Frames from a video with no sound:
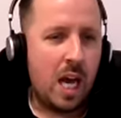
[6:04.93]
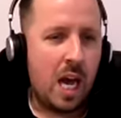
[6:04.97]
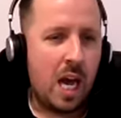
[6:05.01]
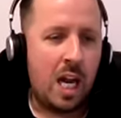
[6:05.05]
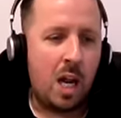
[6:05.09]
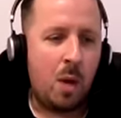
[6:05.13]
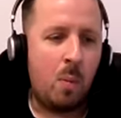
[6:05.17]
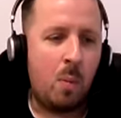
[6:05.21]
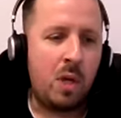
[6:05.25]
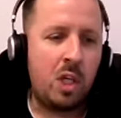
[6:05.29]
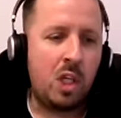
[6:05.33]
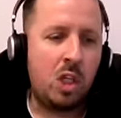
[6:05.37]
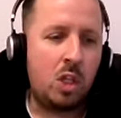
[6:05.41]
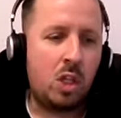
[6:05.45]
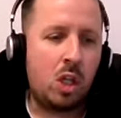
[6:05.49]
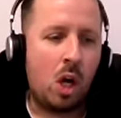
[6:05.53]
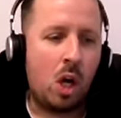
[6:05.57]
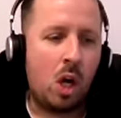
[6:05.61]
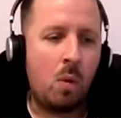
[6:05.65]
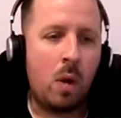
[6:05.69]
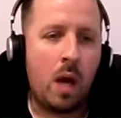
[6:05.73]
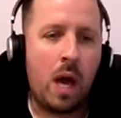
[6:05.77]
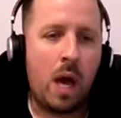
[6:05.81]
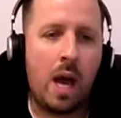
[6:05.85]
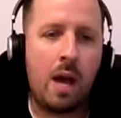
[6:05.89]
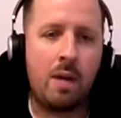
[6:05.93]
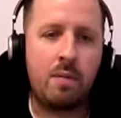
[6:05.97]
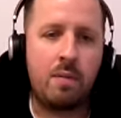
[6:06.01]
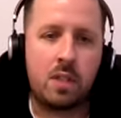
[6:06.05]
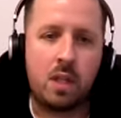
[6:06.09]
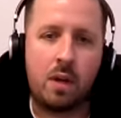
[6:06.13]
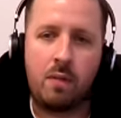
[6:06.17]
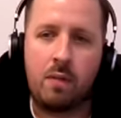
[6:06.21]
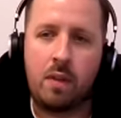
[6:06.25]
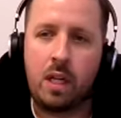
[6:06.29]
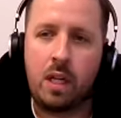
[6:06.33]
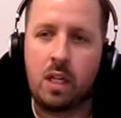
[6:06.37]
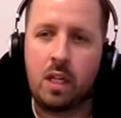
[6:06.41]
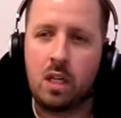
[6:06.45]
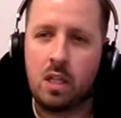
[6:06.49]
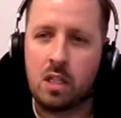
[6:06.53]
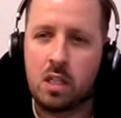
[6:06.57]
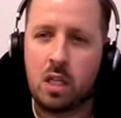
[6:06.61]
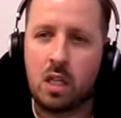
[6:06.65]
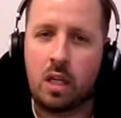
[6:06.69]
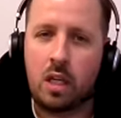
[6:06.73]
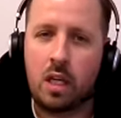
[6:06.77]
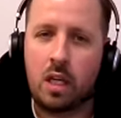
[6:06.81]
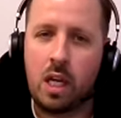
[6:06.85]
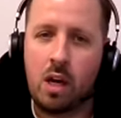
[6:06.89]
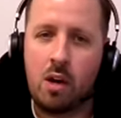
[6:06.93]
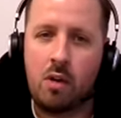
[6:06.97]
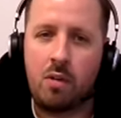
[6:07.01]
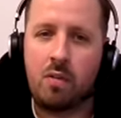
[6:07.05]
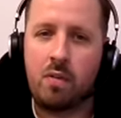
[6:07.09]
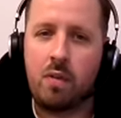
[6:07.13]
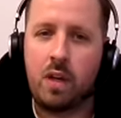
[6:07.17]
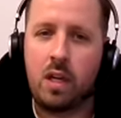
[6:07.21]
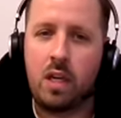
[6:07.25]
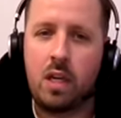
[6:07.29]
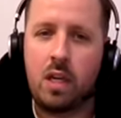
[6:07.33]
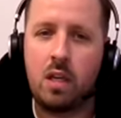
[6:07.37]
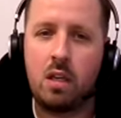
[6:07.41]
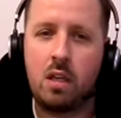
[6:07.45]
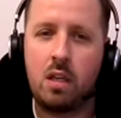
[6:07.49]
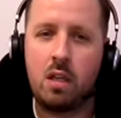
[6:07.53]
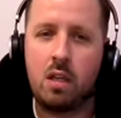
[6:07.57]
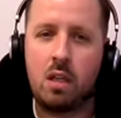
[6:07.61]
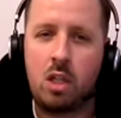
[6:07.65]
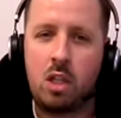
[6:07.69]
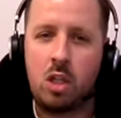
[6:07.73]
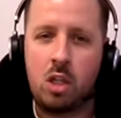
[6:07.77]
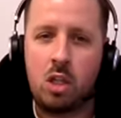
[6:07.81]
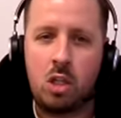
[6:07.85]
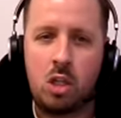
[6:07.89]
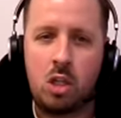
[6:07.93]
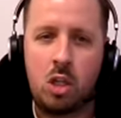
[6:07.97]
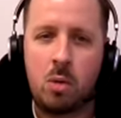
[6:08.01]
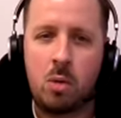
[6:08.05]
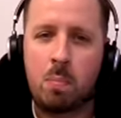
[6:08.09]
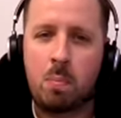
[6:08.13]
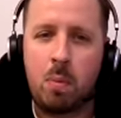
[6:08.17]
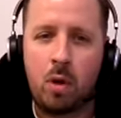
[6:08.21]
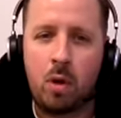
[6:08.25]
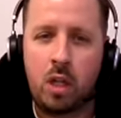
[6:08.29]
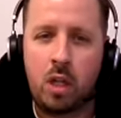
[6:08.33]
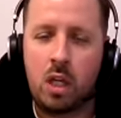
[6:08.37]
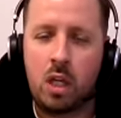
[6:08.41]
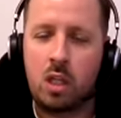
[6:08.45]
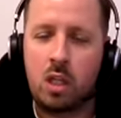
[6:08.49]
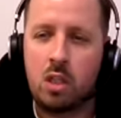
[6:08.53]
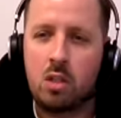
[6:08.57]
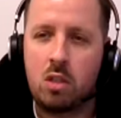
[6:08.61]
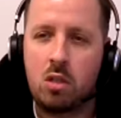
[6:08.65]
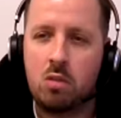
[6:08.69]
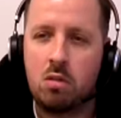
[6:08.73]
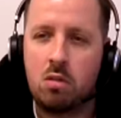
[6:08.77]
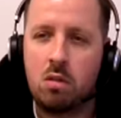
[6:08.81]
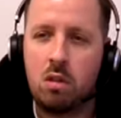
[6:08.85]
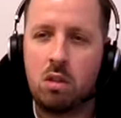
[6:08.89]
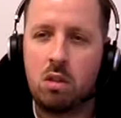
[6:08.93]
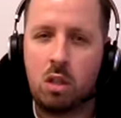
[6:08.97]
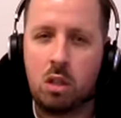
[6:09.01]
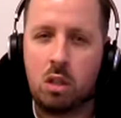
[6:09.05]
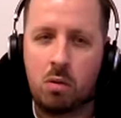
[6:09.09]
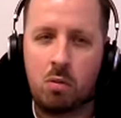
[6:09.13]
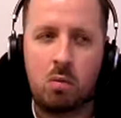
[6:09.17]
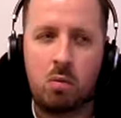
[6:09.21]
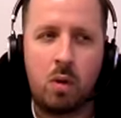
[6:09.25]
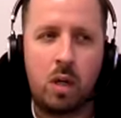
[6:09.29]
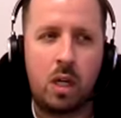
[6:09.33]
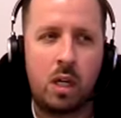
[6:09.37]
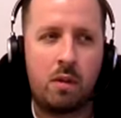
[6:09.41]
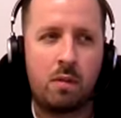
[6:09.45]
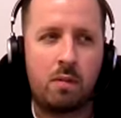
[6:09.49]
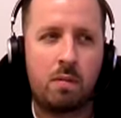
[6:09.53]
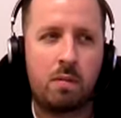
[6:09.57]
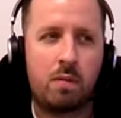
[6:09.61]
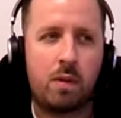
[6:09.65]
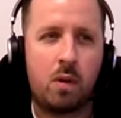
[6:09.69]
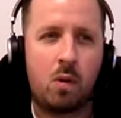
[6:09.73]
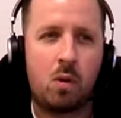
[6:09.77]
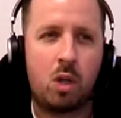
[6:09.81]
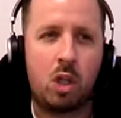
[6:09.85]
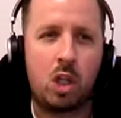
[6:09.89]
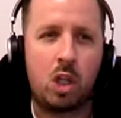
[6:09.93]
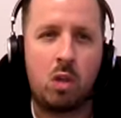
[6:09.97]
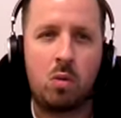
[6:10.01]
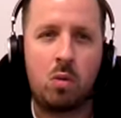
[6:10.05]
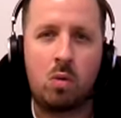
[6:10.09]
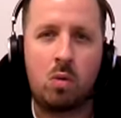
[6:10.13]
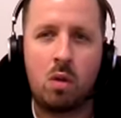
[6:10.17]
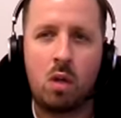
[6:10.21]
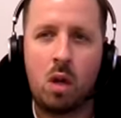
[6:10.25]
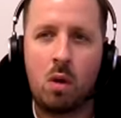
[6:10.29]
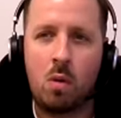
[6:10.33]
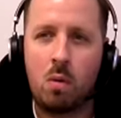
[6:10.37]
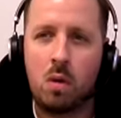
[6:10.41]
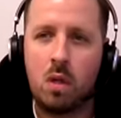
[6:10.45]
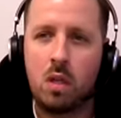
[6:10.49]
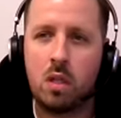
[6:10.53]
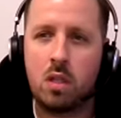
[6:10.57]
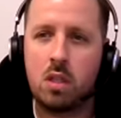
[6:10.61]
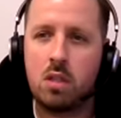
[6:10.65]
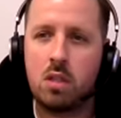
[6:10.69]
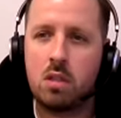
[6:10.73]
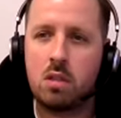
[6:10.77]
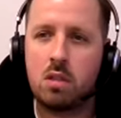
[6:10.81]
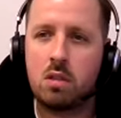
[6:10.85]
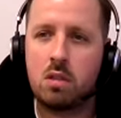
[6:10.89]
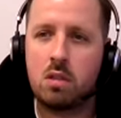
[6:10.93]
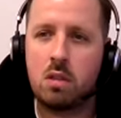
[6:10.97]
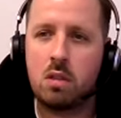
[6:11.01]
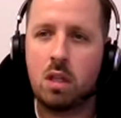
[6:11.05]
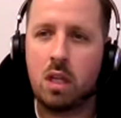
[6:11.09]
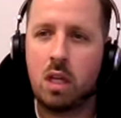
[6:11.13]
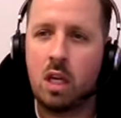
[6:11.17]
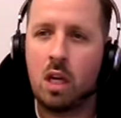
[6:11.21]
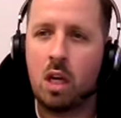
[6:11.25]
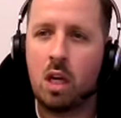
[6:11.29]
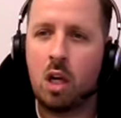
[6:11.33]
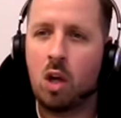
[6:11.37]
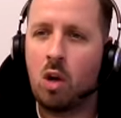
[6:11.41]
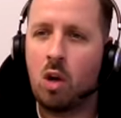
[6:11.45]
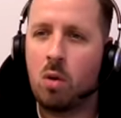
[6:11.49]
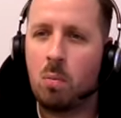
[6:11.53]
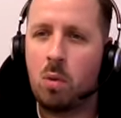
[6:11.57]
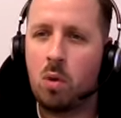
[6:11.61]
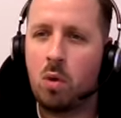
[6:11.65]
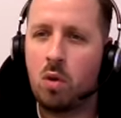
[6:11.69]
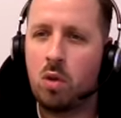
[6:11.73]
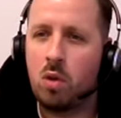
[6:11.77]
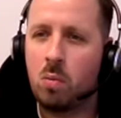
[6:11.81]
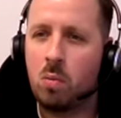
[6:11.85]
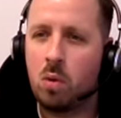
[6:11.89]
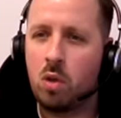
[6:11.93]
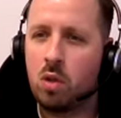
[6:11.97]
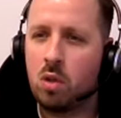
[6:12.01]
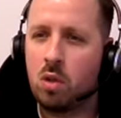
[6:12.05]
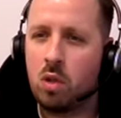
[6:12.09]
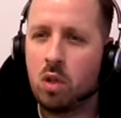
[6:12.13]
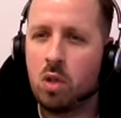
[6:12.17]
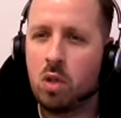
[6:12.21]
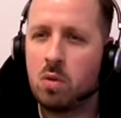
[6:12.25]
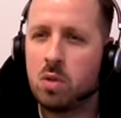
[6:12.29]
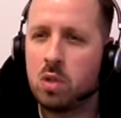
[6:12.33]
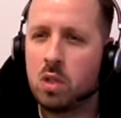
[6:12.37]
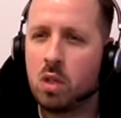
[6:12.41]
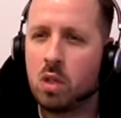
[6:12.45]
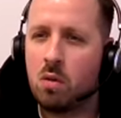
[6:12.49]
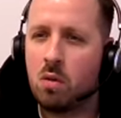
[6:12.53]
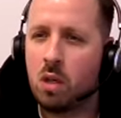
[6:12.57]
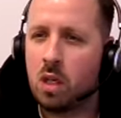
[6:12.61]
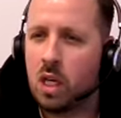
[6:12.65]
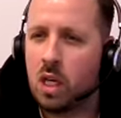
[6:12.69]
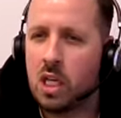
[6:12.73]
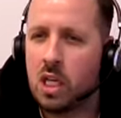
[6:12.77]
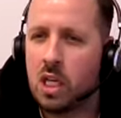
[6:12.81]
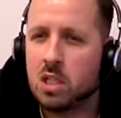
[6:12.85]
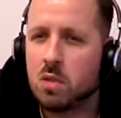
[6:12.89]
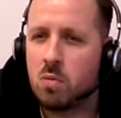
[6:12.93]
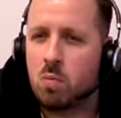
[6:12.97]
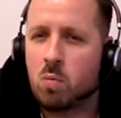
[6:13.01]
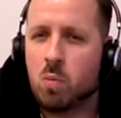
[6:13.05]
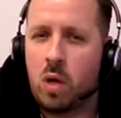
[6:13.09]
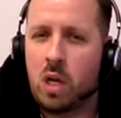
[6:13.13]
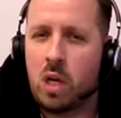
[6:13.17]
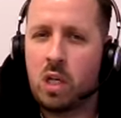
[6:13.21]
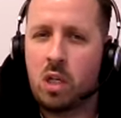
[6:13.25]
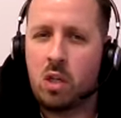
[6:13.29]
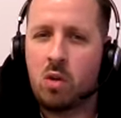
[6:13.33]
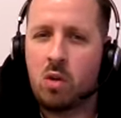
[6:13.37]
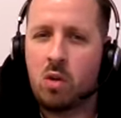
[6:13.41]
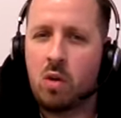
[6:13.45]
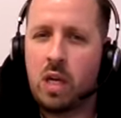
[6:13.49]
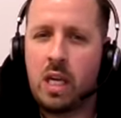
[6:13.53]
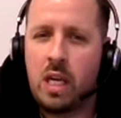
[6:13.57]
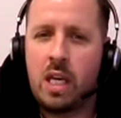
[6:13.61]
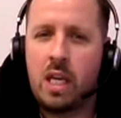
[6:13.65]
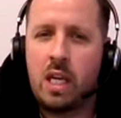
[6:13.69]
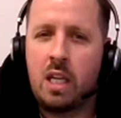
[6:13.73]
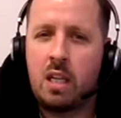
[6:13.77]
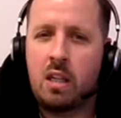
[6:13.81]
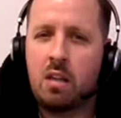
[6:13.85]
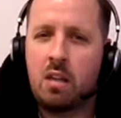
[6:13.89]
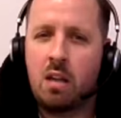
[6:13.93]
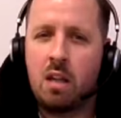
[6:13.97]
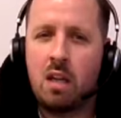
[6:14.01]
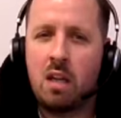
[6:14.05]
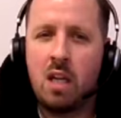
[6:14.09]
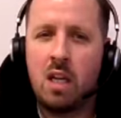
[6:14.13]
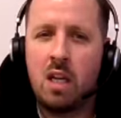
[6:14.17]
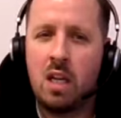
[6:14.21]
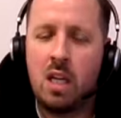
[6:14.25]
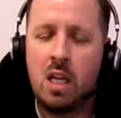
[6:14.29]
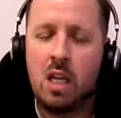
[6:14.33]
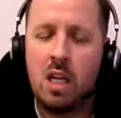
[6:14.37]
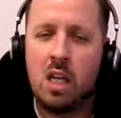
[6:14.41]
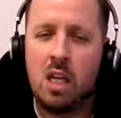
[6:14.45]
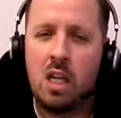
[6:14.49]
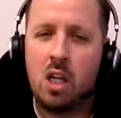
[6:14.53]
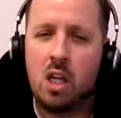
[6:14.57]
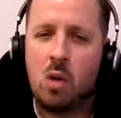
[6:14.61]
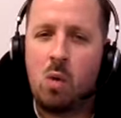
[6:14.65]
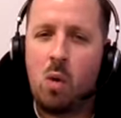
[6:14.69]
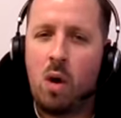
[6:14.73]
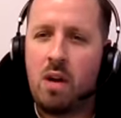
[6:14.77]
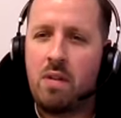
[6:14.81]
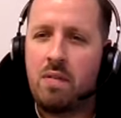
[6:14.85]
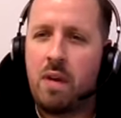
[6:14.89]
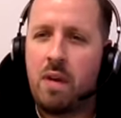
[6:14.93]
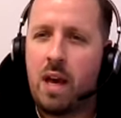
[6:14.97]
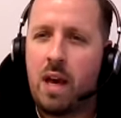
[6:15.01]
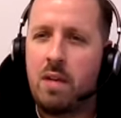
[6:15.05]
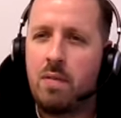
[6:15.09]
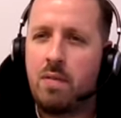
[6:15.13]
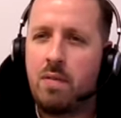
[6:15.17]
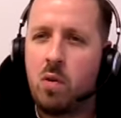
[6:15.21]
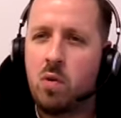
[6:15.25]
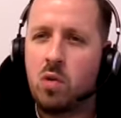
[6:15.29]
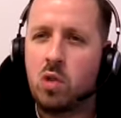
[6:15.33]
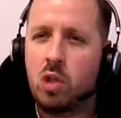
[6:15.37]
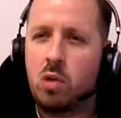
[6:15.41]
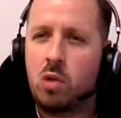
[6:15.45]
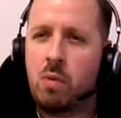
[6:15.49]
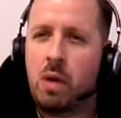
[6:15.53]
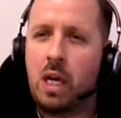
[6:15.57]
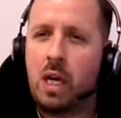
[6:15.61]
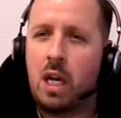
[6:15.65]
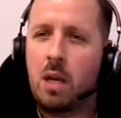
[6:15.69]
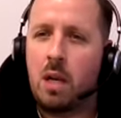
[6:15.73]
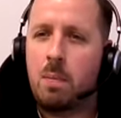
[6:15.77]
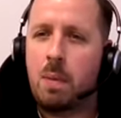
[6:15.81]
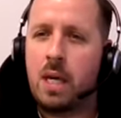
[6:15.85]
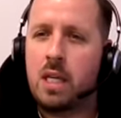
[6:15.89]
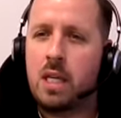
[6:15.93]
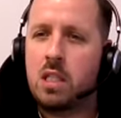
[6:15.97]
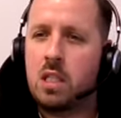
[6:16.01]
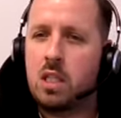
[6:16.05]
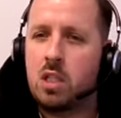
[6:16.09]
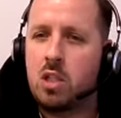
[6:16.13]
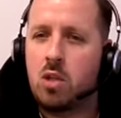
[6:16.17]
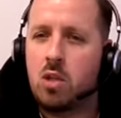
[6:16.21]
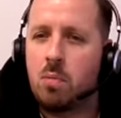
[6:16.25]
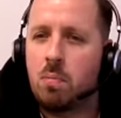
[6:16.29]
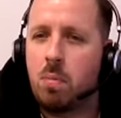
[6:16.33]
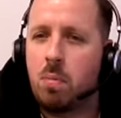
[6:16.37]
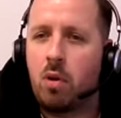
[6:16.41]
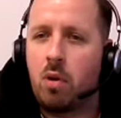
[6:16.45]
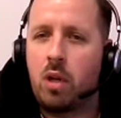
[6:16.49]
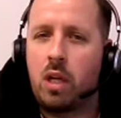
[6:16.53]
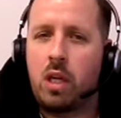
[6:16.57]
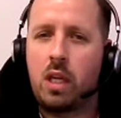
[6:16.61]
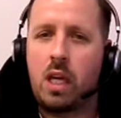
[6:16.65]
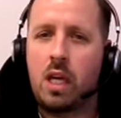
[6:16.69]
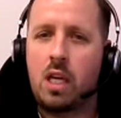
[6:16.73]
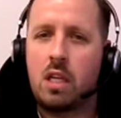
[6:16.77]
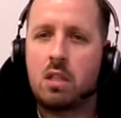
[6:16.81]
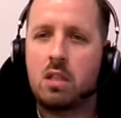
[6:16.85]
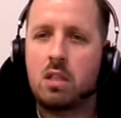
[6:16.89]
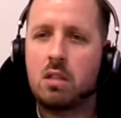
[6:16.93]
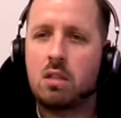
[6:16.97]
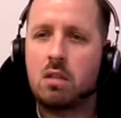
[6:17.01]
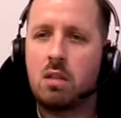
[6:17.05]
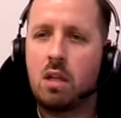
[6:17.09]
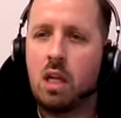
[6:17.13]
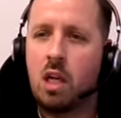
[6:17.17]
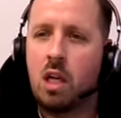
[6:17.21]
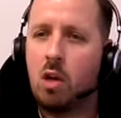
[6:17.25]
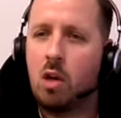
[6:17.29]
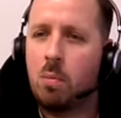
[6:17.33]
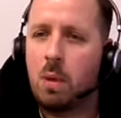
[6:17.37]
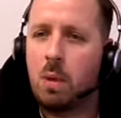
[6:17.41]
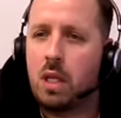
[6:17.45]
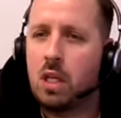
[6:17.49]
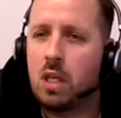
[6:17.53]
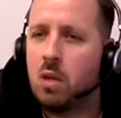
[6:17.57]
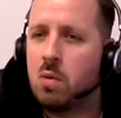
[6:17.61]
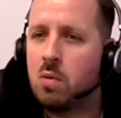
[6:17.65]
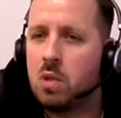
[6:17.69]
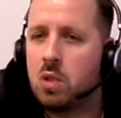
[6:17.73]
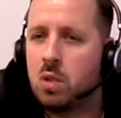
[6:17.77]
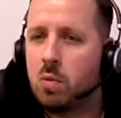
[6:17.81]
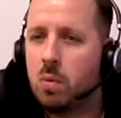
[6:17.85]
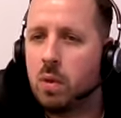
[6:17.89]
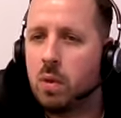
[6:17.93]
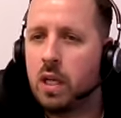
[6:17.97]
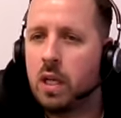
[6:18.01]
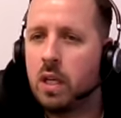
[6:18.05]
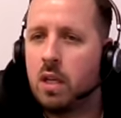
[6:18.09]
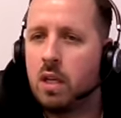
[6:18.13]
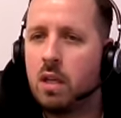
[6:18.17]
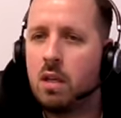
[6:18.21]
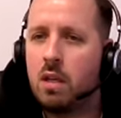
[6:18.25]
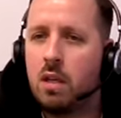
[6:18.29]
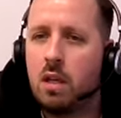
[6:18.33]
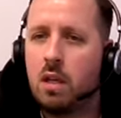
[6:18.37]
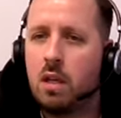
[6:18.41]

And then when you go have something that's unhealthy, you, your body, you really feel that you notice it a lot more than what you're used to. I guess when you're eating quite fatty foods on a regular basis, your body gets a little bit used to it.